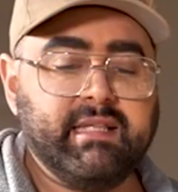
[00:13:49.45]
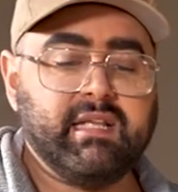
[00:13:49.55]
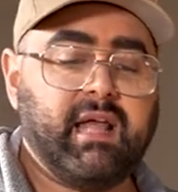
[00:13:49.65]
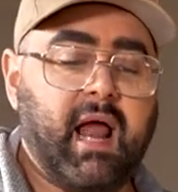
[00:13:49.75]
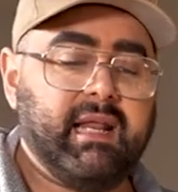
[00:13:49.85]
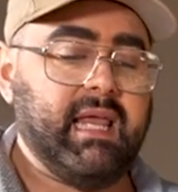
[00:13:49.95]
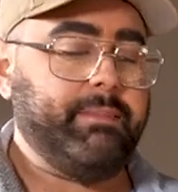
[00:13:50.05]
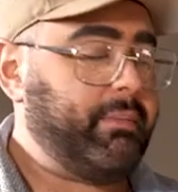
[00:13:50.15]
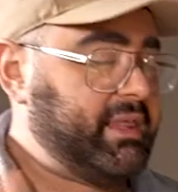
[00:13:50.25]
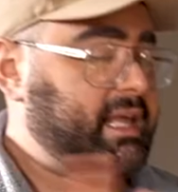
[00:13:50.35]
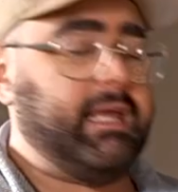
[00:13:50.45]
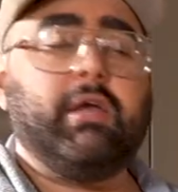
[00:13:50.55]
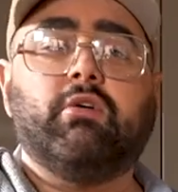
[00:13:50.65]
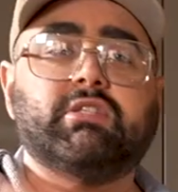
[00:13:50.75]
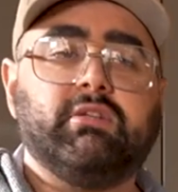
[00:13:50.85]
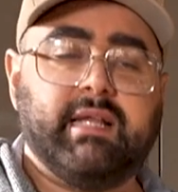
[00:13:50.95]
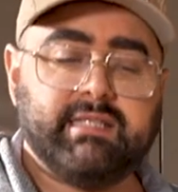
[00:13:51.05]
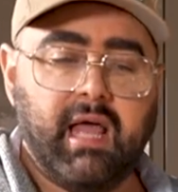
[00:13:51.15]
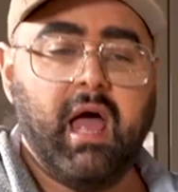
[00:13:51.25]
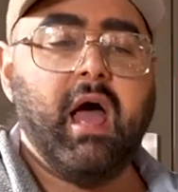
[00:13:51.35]
it's gonna kind of keep up the Kiki coastalness
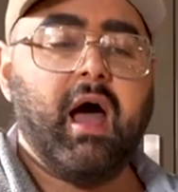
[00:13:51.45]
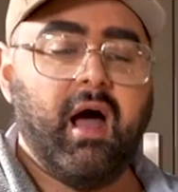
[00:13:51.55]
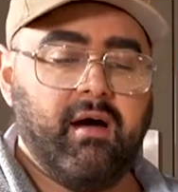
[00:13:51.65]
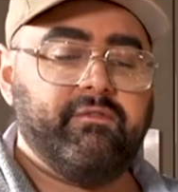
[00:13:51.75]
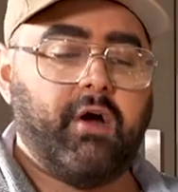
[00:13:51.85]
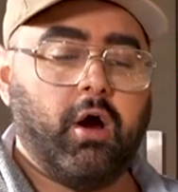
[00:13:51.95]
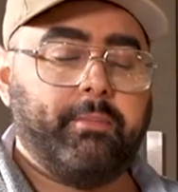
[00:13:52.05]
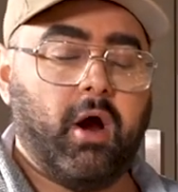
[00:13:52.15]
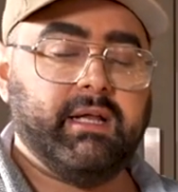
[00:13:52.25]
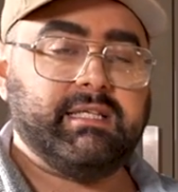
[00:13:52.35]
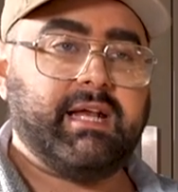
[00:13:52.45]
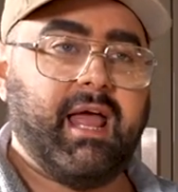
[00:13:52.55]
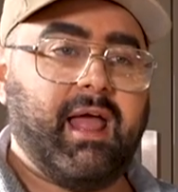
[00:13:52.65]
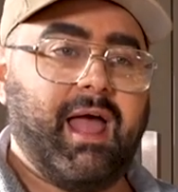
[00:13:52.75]
of our party today.